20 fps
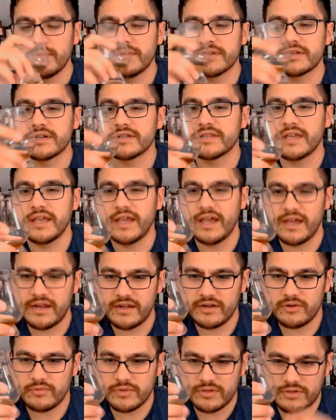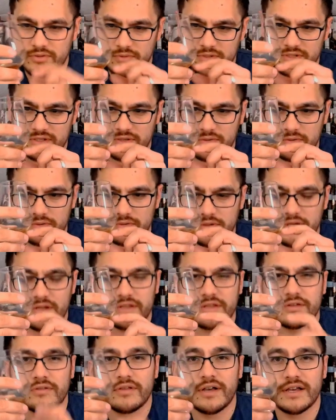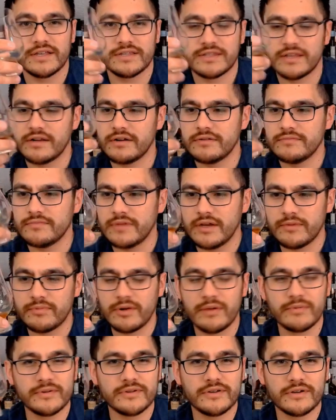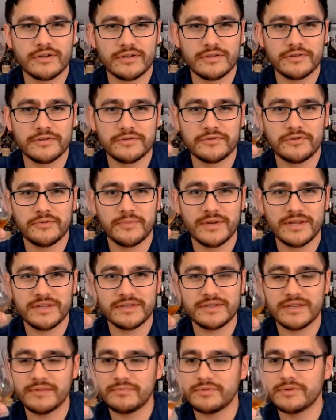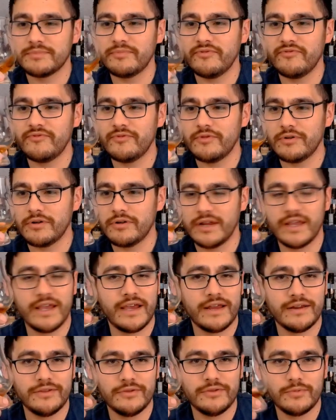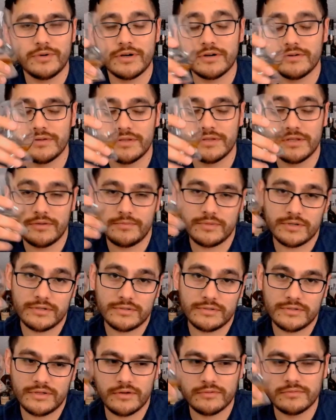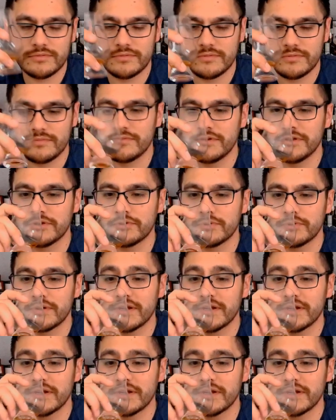it's because I added it when there wasn't a whole lot in the glass there. I probably took a little too many sips before I added the water in there, but you know, is what it